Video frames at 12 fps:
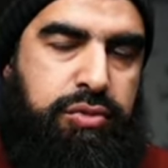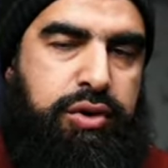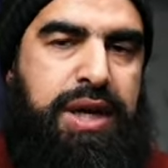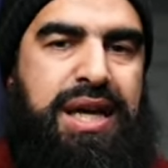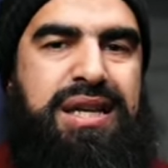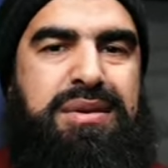
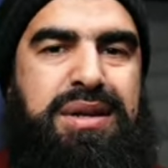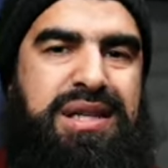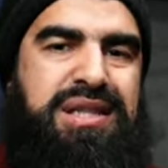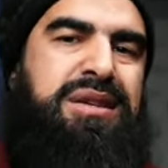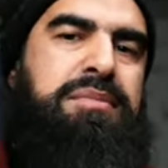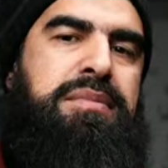Okay,
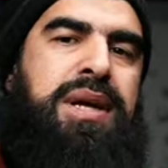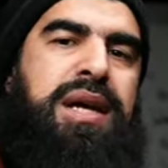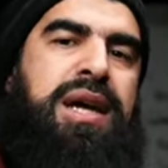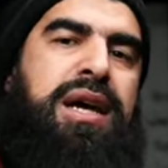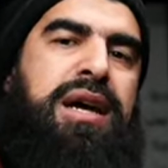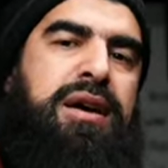some
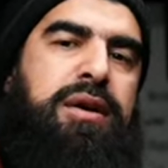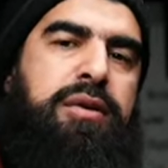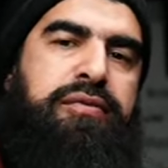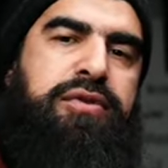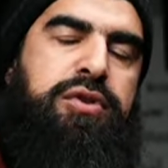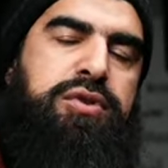
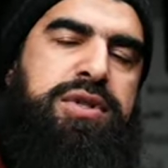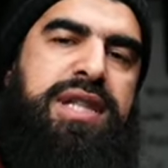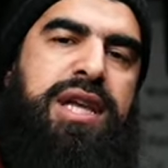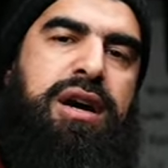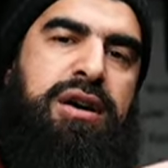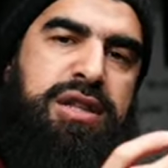views in
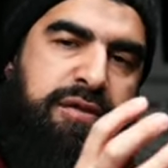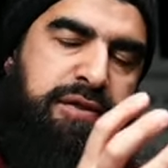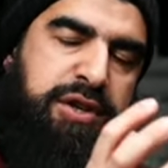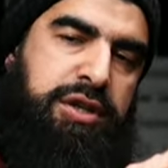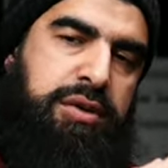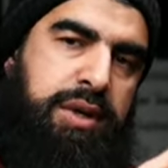there are the
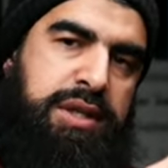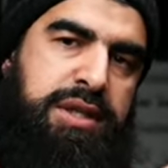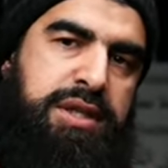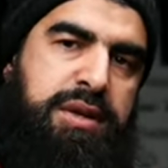official ones,